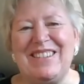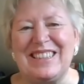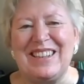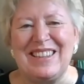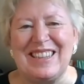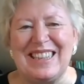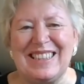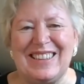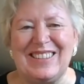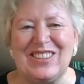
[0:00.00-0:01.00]
I don't think so,
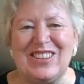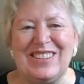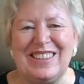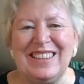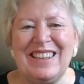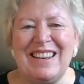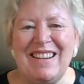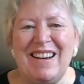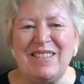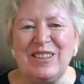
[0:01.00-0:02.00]
Jonathan. I
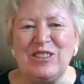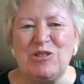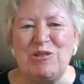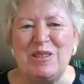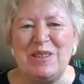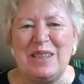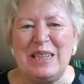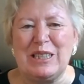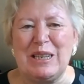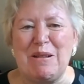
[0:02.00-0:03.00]
think, Jordan, that's
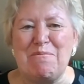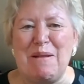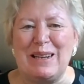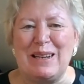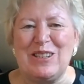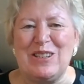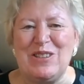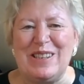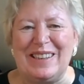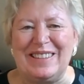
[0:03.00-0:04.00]
back to you
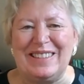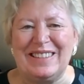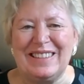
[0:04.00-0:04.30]
now.